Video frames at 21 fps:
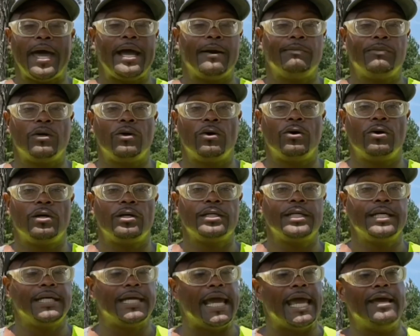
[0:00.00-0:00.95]
blower.
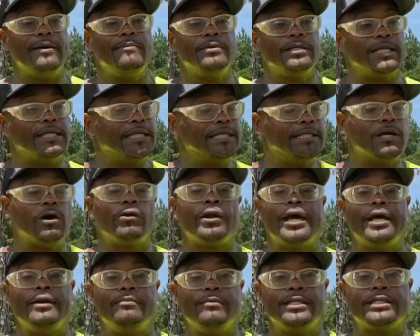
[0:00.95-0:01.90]
He
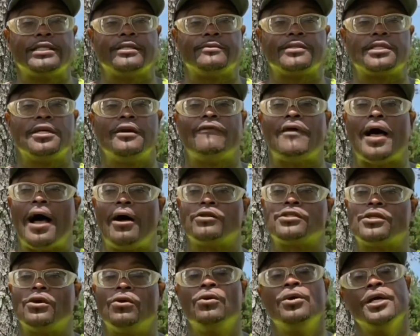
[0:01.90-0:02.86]
donated me some stuff
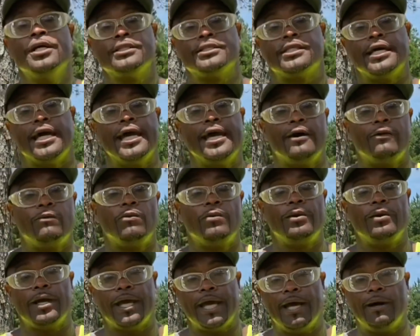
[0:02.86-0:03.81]
also to help
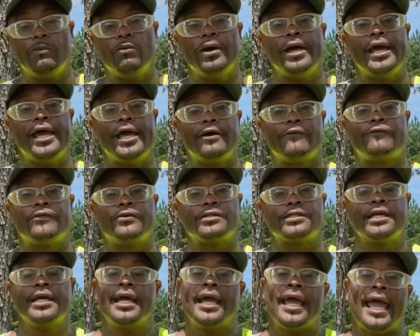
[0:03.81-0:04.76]
with efforts.
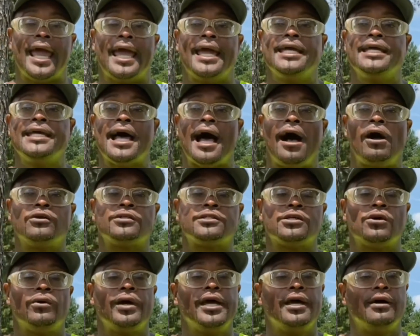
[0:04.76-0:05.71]
And he
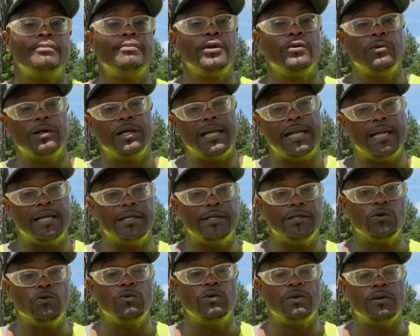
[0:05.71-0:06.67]
also helped me with
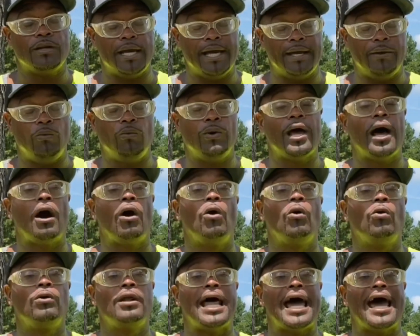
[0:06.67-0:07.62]

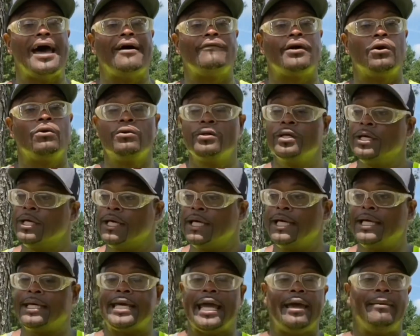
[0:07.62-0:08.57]
old live oak.
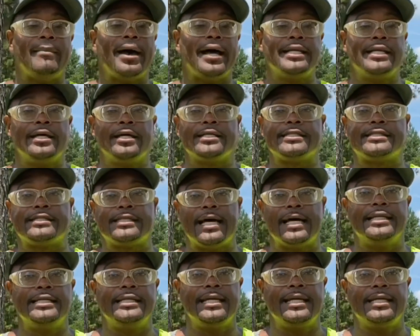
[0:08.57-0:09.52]
He came out there
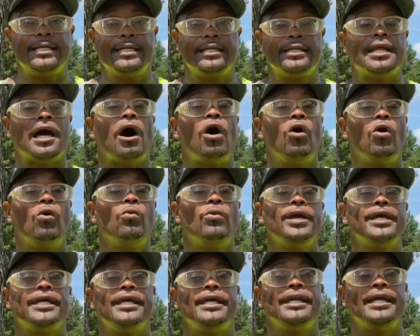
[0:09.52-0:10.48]
Sunday, the whole
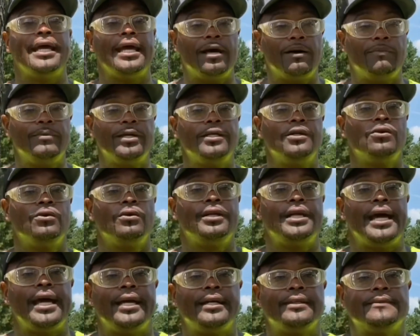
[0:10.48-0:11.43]
weekend, and helped me doing
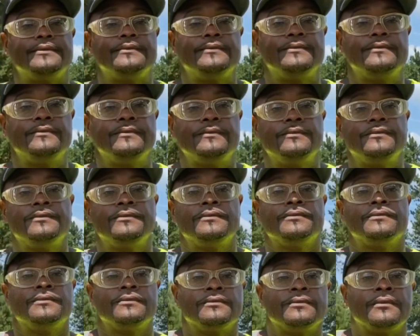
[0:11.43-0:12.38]
that.
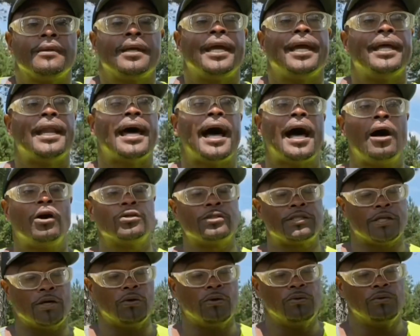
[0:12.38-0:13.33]
And I
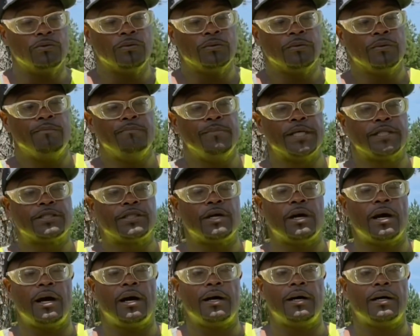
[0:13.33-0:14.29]
also, Mr.
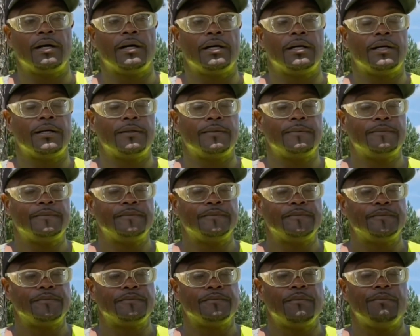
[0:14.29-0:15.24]

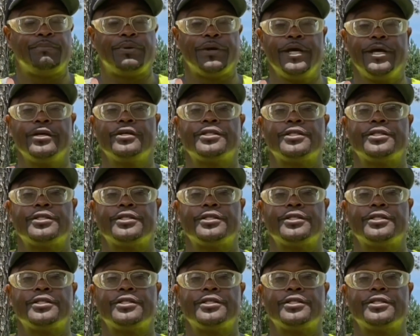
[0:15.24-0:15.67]
Pierce,